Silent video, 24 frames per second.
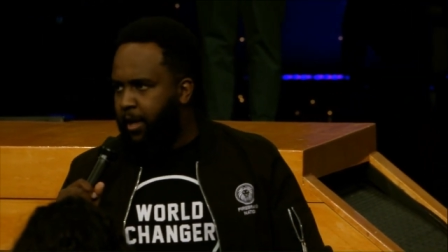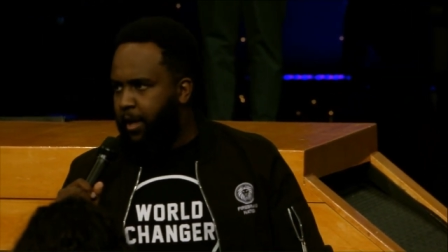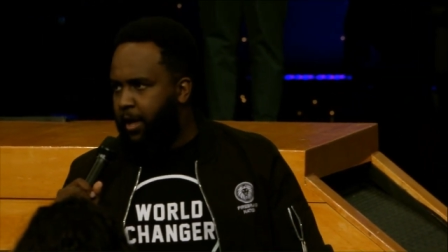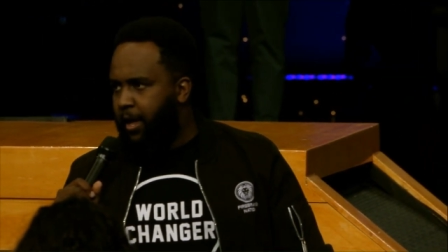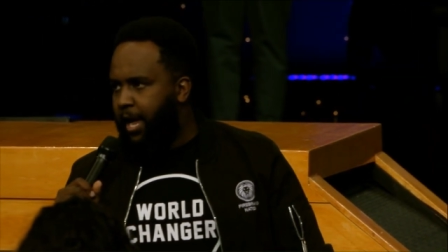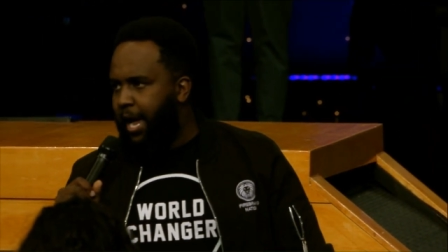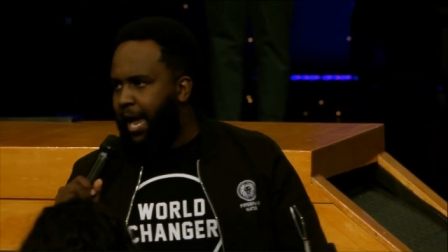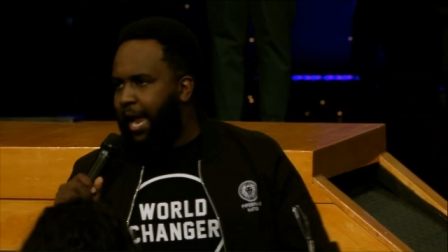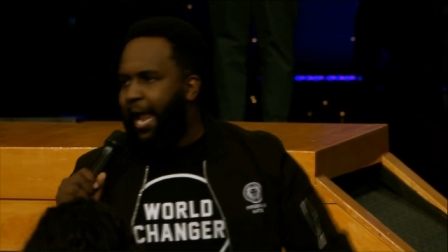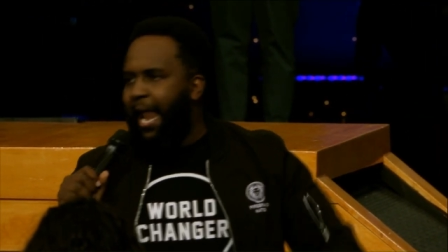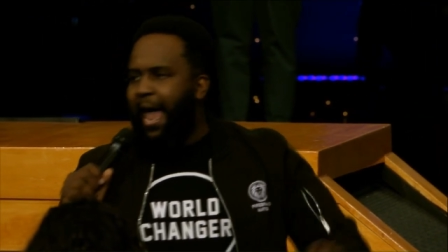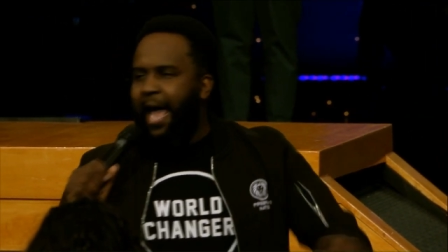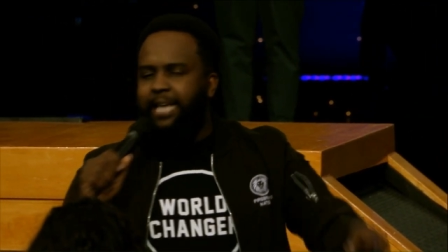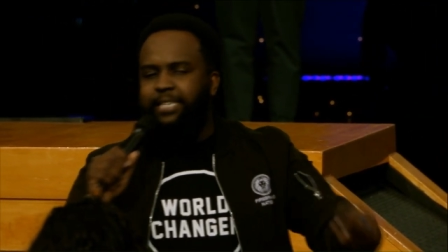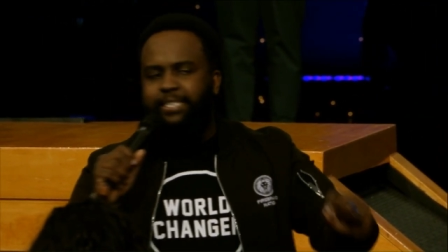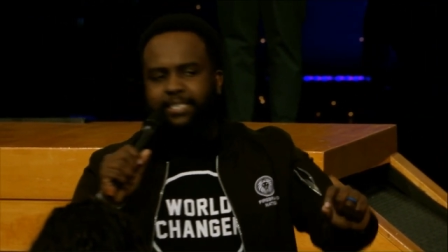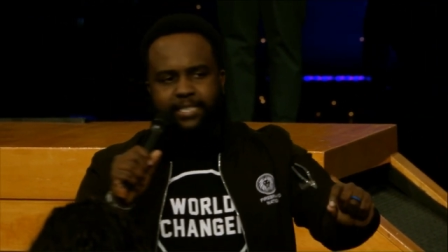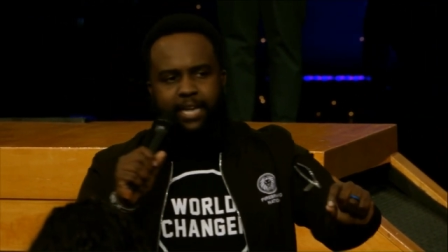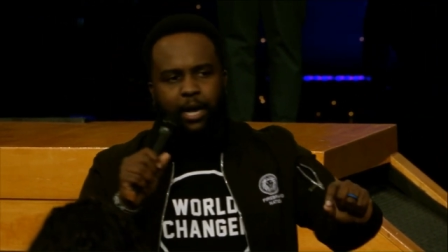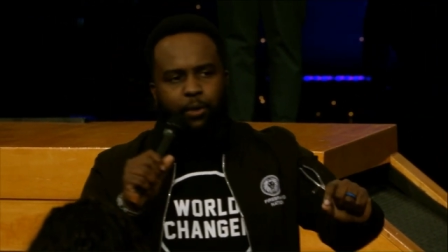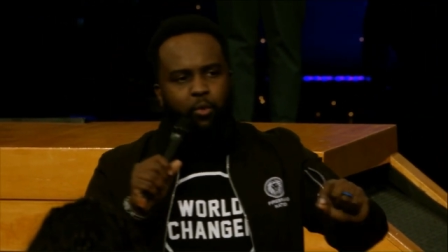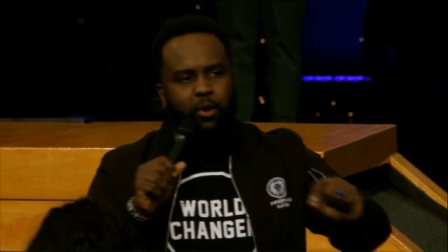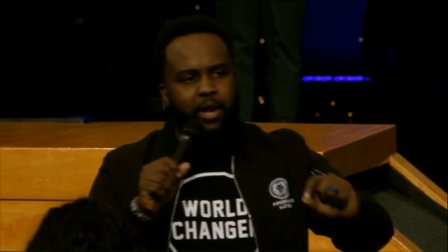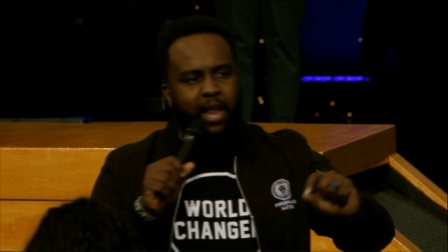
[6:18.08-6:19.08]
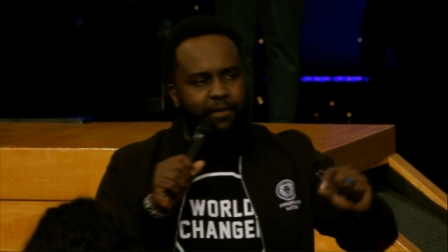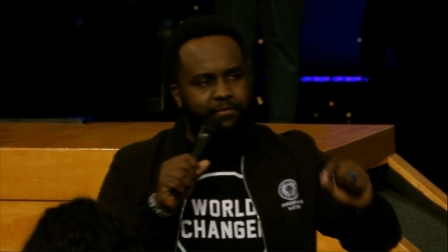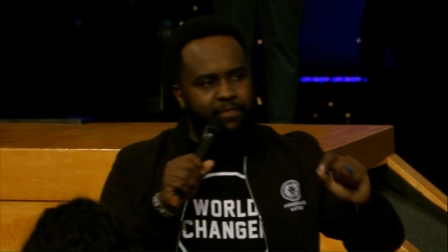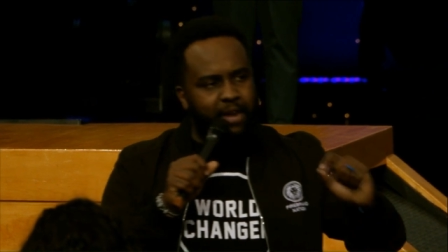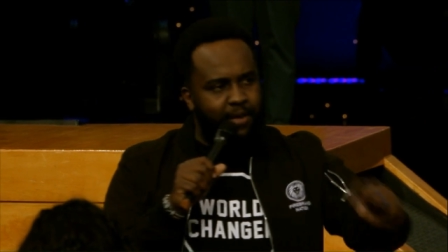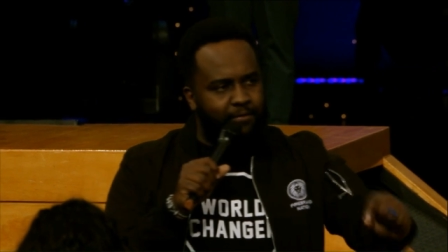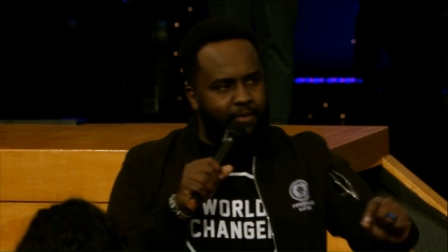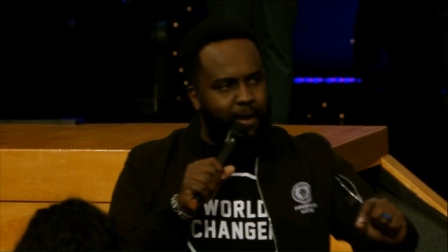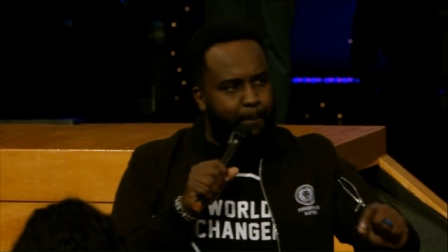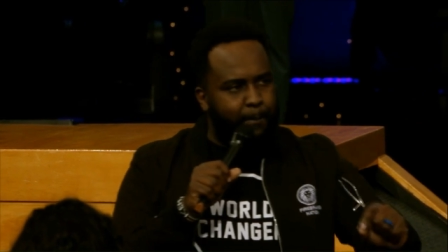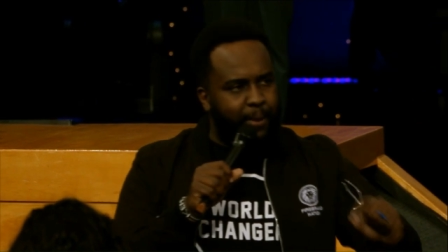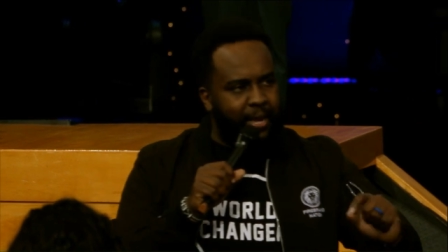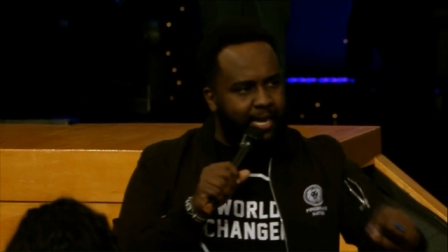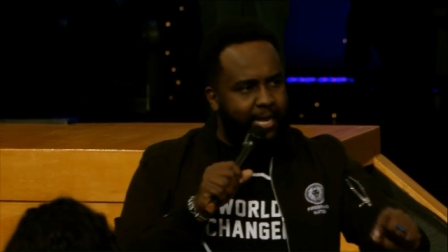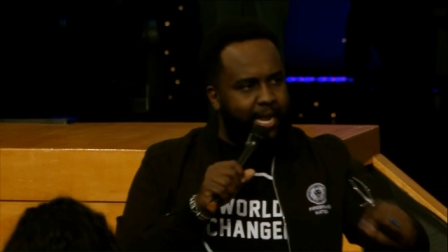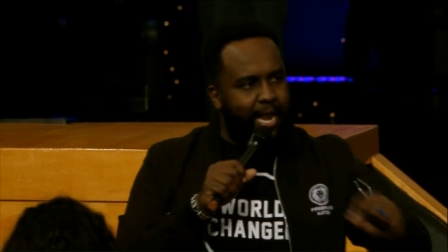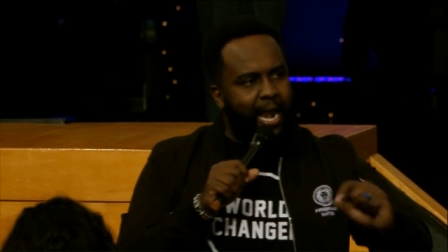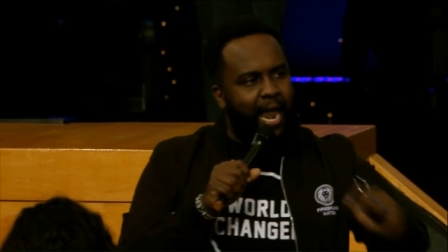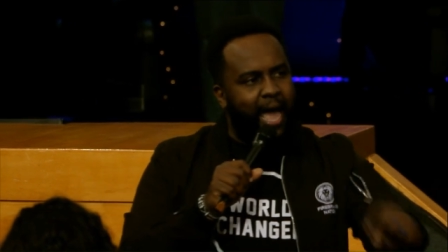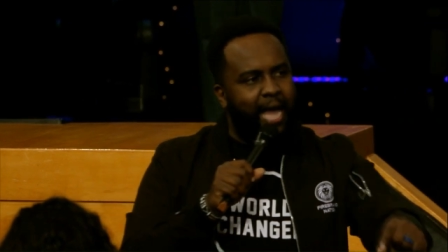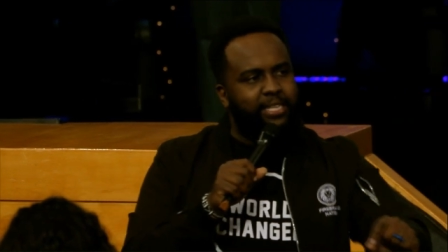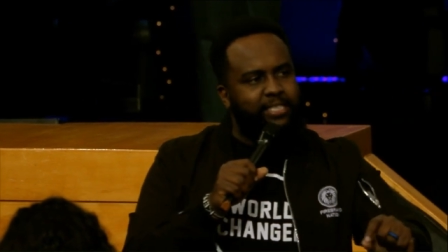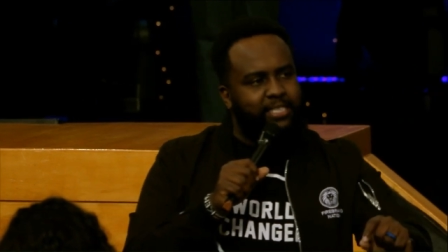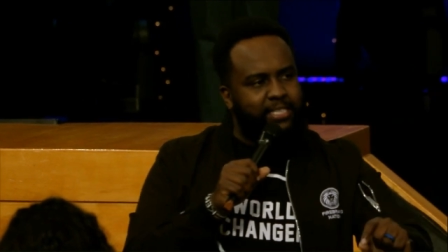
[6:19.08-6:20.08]
Elisha would have never been
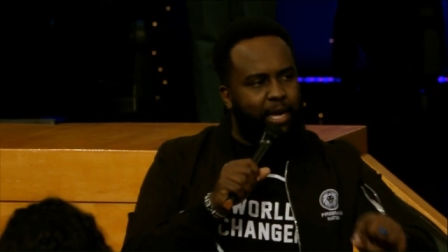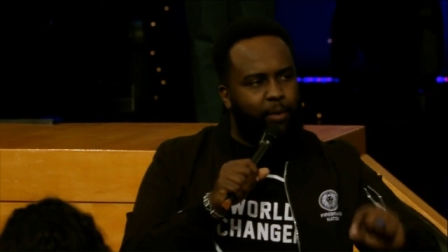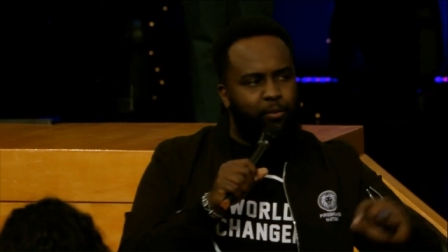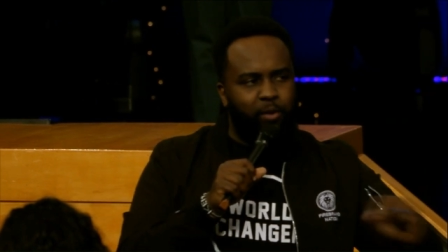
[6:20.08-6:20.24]
Elisha